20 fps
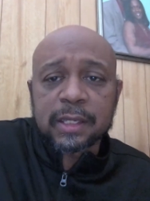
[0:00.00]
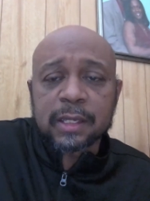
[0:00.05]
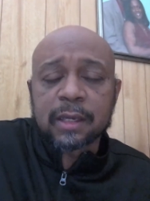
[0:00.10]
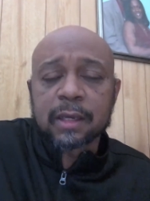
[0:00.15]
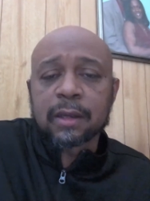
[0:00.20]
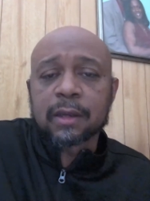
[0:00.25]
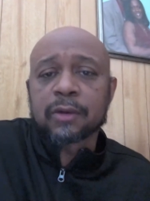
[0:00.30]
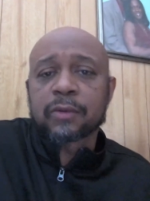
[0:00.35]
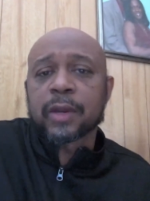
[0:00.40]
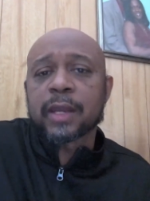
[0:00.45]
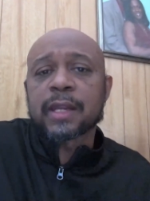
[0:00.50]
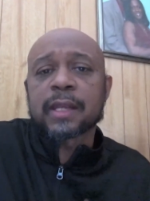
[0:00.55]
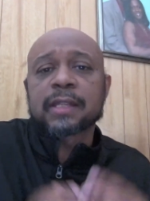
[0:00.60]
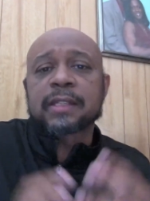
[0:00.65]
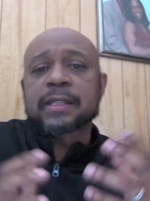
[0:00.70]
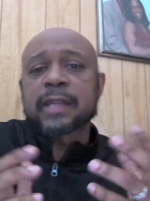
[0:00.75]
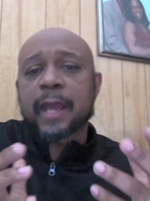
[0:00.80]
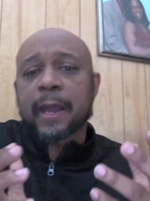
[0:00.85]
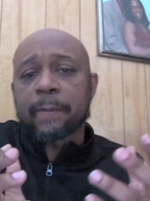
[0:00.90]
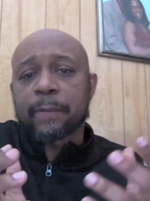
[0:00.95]
a great
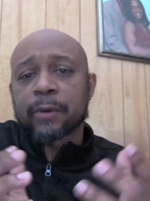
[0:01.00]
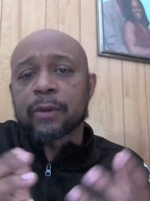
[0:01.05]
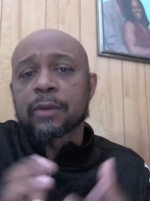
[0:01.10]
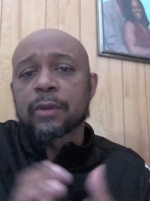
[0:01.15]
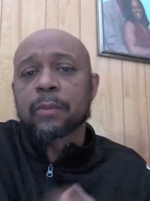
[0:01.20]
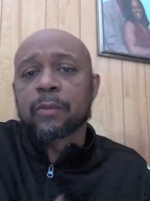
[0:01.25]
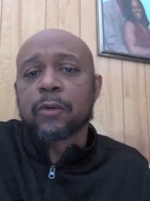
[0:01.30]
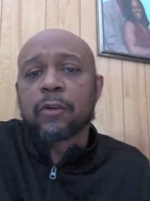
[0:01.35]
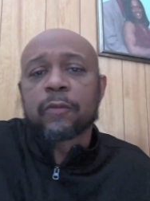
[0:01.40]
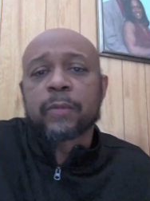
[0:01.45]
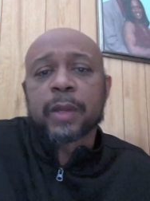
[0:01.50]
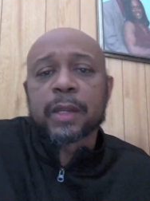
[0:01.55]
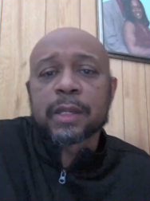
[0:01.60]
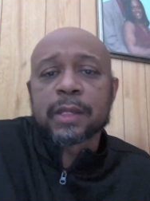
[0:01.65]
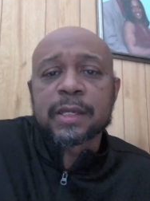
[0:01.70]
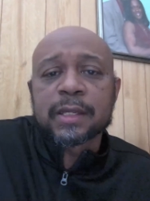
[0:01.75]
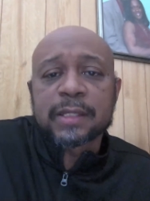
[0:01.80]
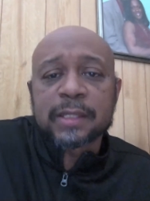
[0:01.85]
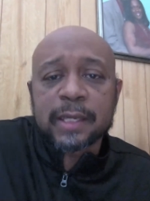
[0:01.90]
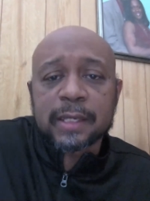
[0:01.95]
example, the movement
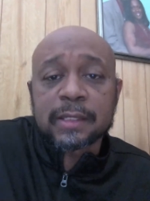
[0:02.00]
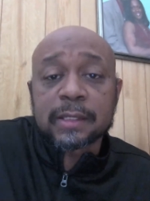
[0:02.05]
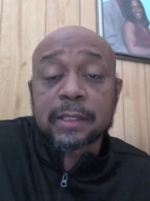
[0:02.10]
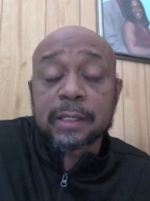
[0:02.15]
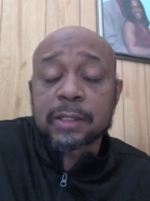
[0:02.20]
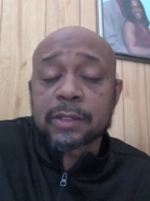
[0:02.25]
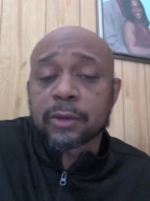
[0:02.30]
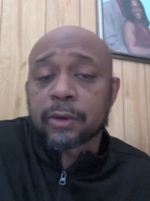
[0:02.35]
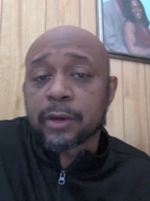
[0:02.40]
in the 60s